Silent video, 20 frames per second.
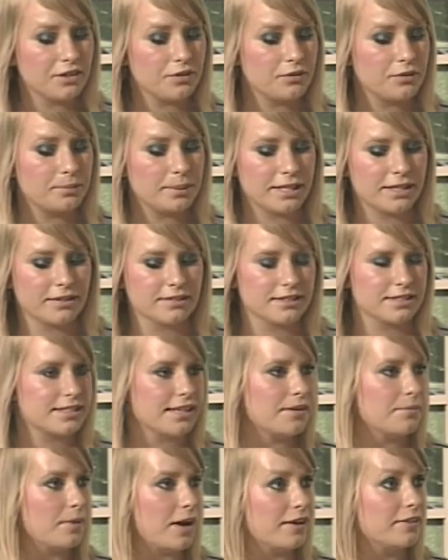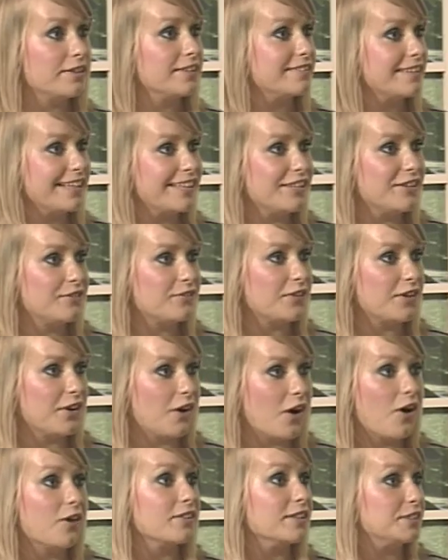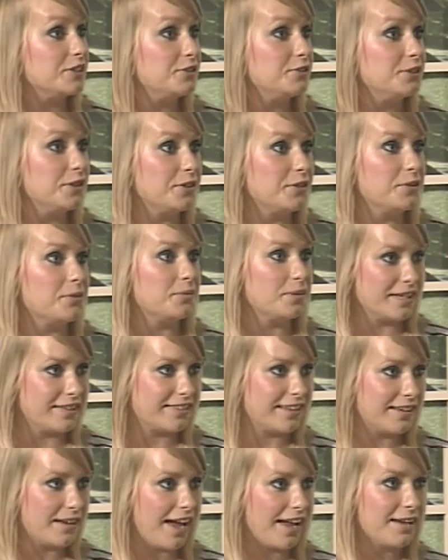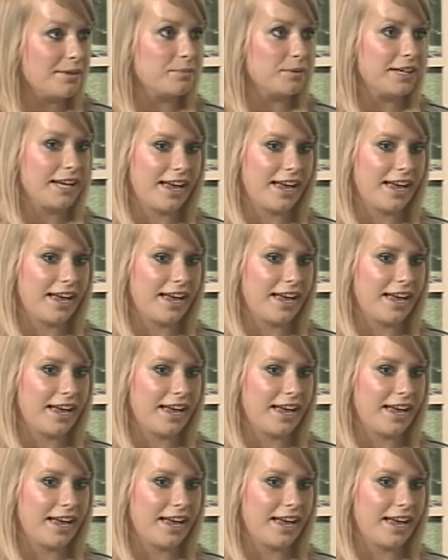you for being on the set, Myra, and thank you for all that you do with Emory